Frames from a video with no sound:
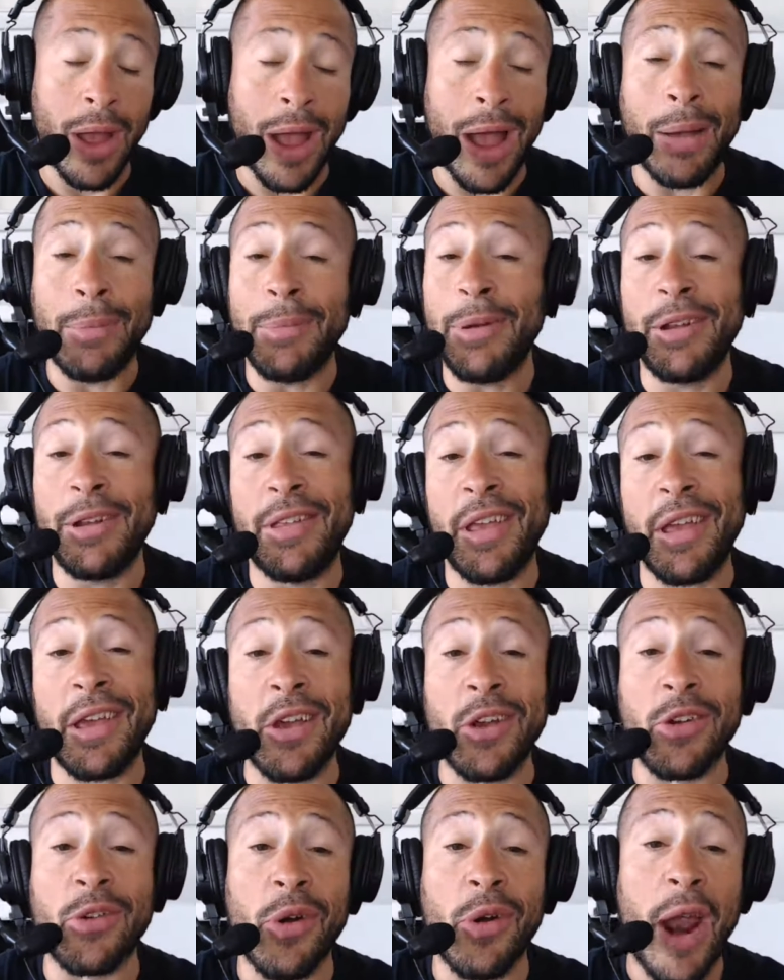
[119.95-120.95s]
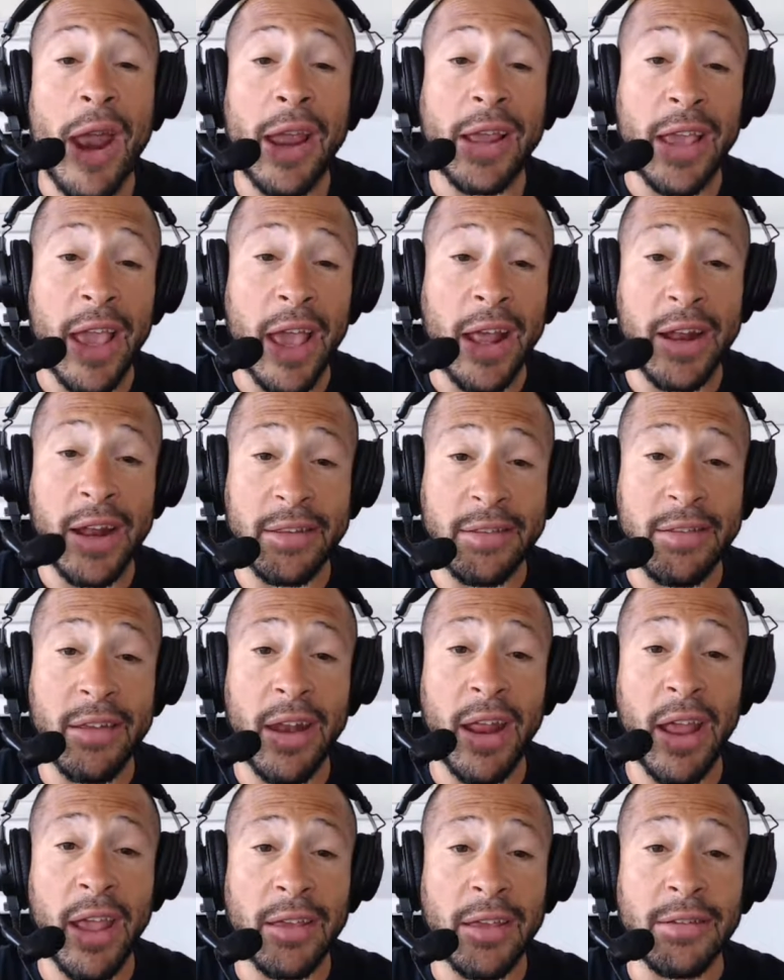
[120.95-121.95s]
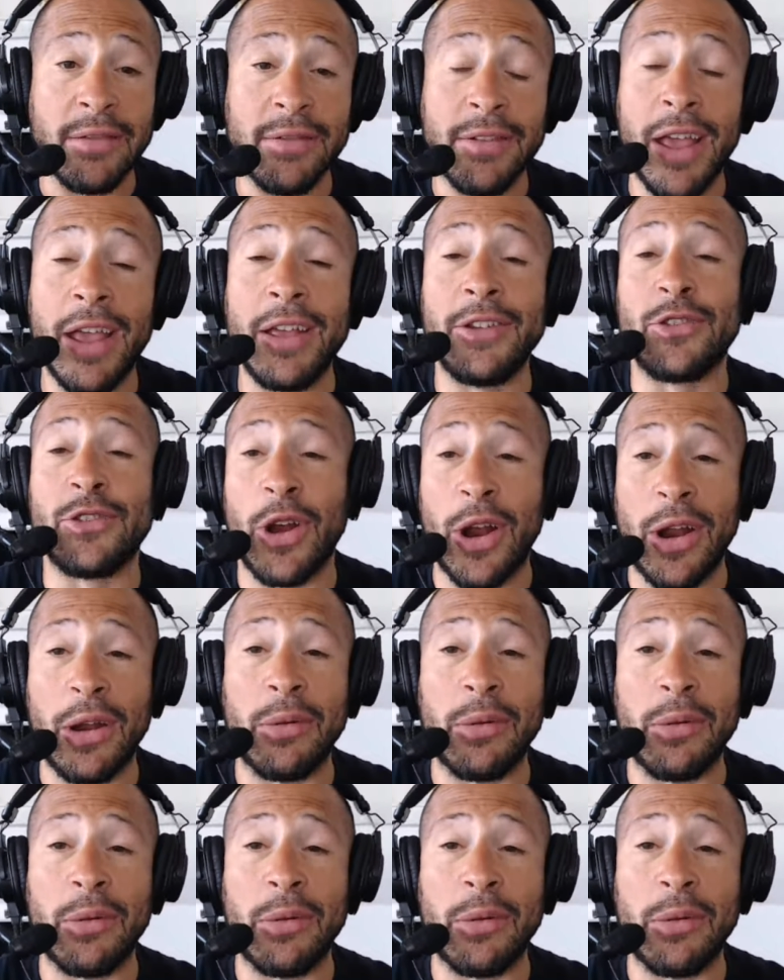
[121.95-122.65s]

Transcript: I'm going to take a crack at it today and try to